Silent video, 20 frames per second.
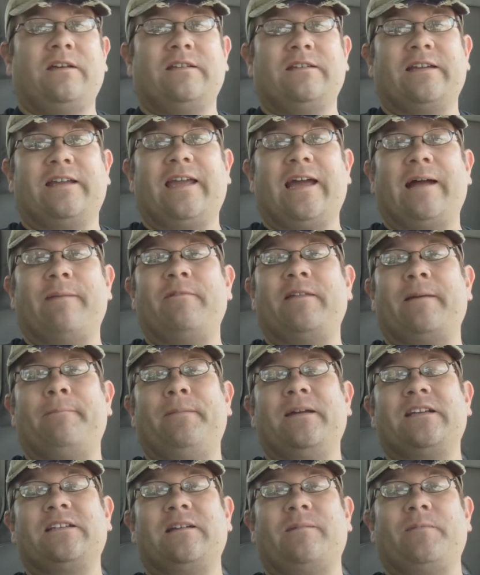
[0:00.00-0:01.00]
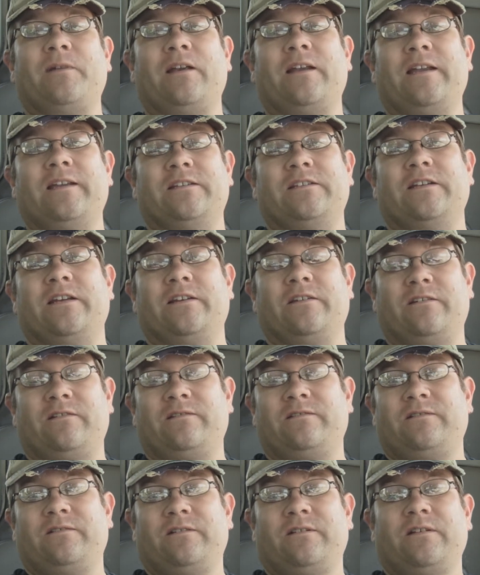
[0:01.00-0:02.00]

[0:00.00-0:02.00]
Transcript: It's a camera that picks up your heat signal.